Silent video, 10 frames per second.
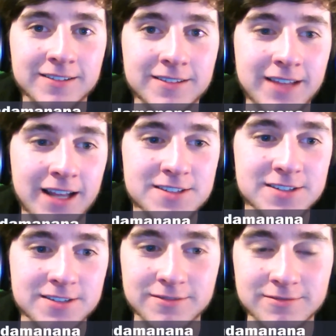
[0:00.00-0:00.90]

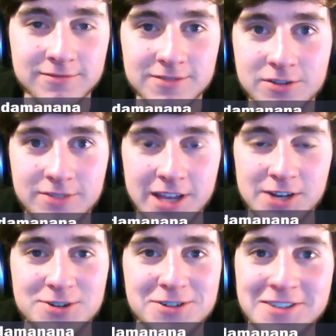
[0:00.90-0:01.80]
that's
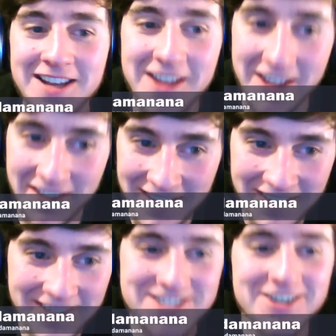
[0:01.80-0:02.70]
interesting.
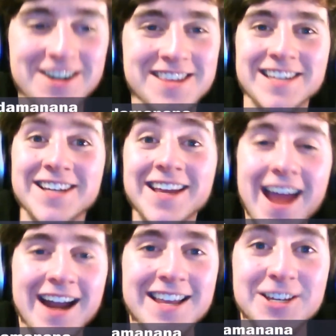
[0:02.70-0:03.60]
Is there
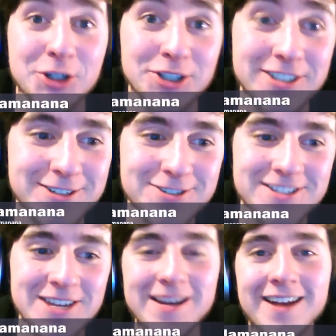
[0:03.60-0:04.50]
any good news
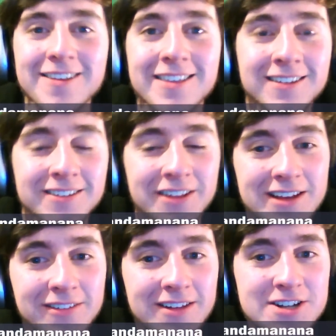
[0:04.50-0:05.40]
coming out of the League
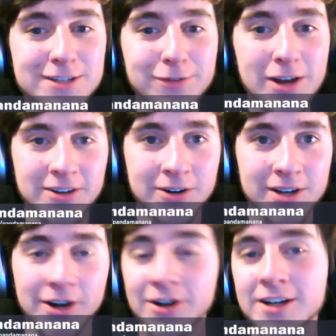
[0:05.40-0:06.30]
of Legends front, or
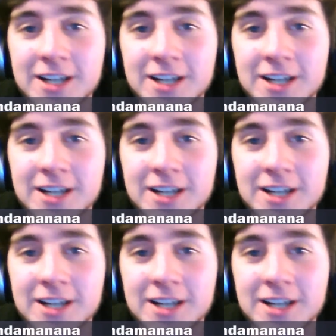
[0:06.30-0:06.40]
no?